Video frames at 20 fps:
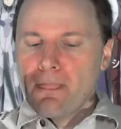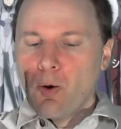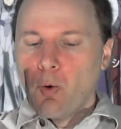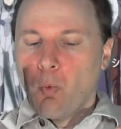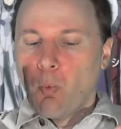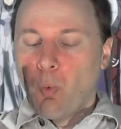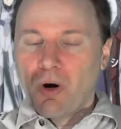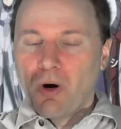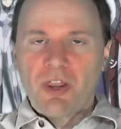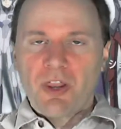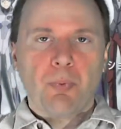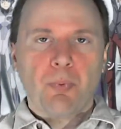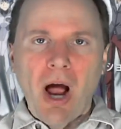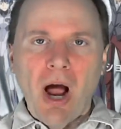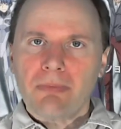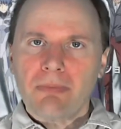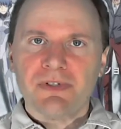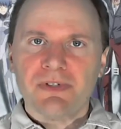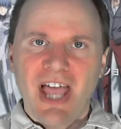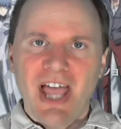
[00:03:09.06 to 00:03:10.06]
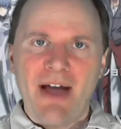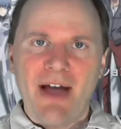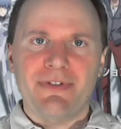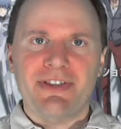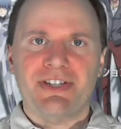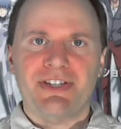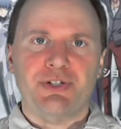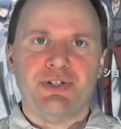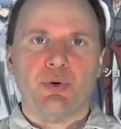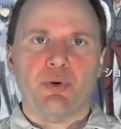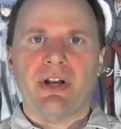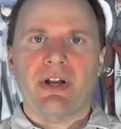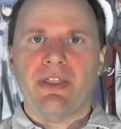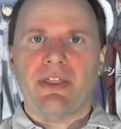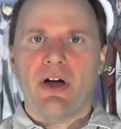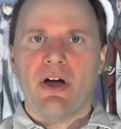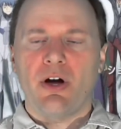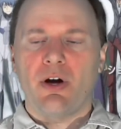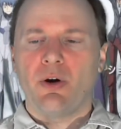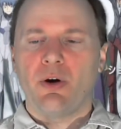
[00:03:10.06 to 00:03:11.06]
One of the problems I have with the story,
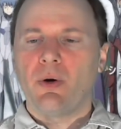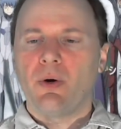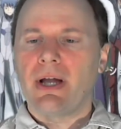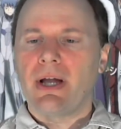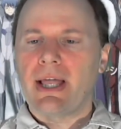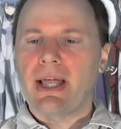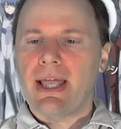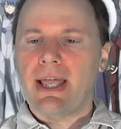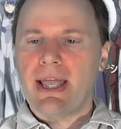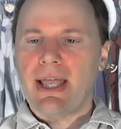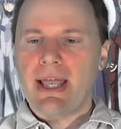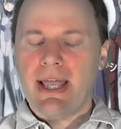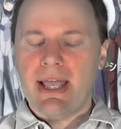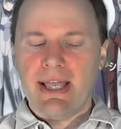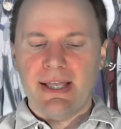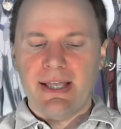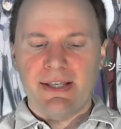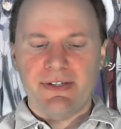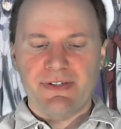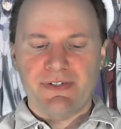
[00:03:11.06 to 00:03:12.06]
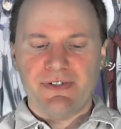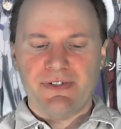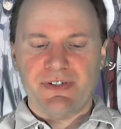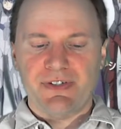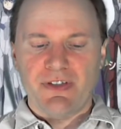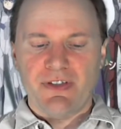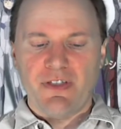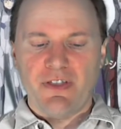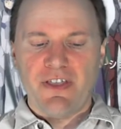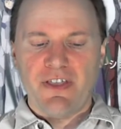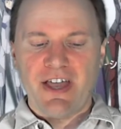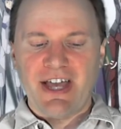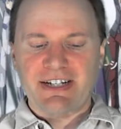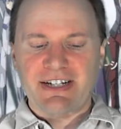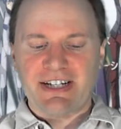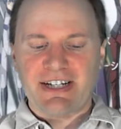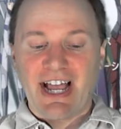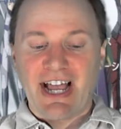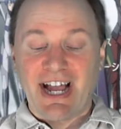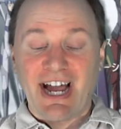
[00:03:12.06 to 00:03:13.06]
though, is
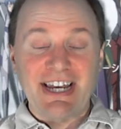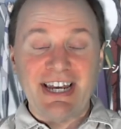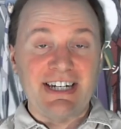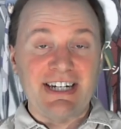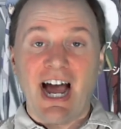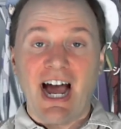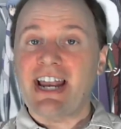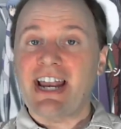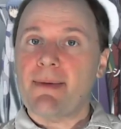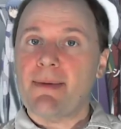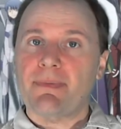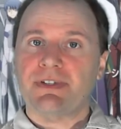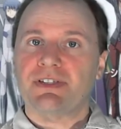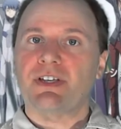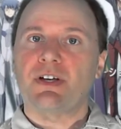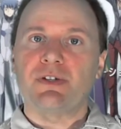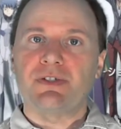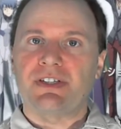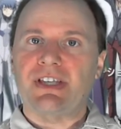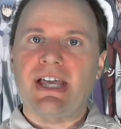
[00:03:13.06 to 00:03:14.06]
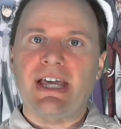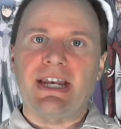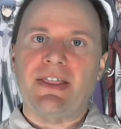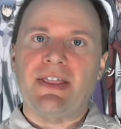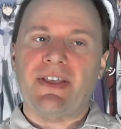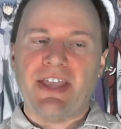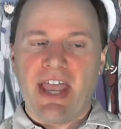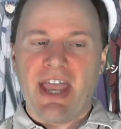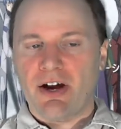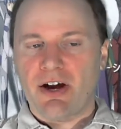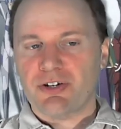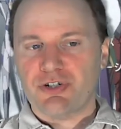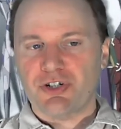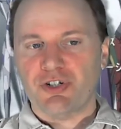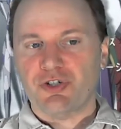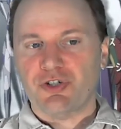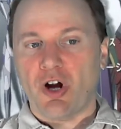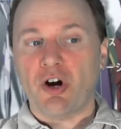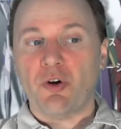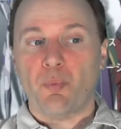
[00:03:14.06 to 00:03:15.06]
that I got 9 episodes in and the
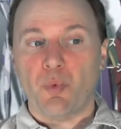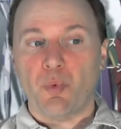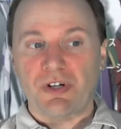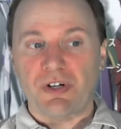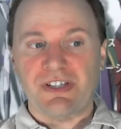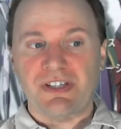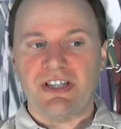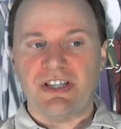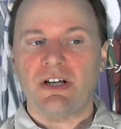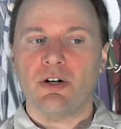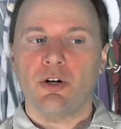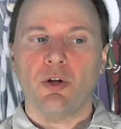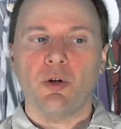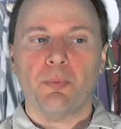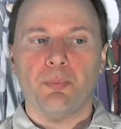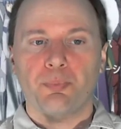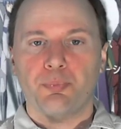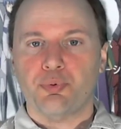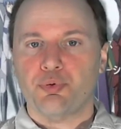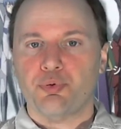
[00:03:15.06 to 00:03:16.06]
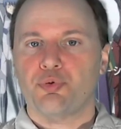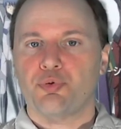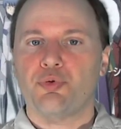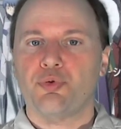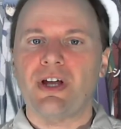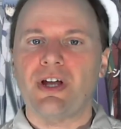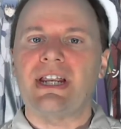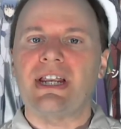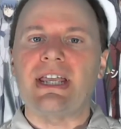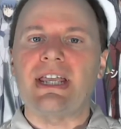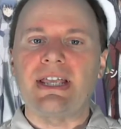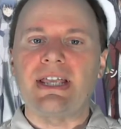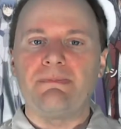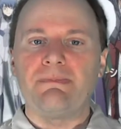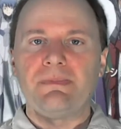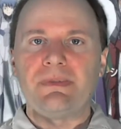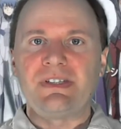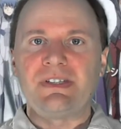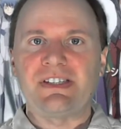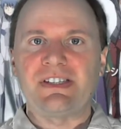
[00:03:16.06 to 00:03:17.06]
characters were still pretty
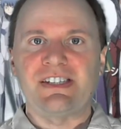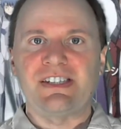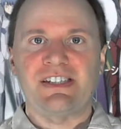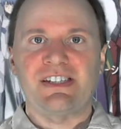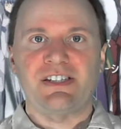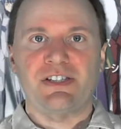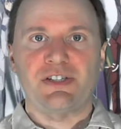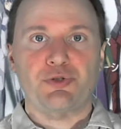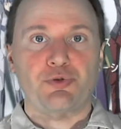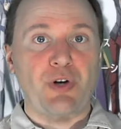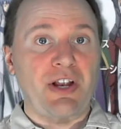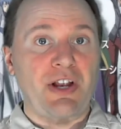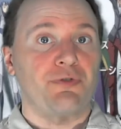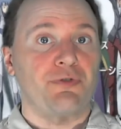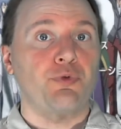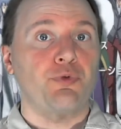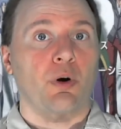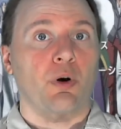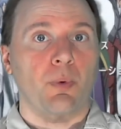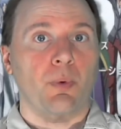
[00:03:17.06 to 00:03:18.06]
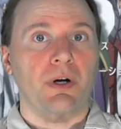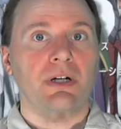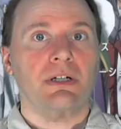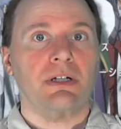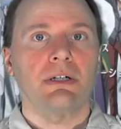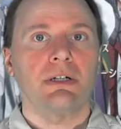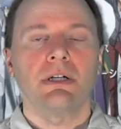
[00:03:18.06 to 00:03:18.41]
straightforward.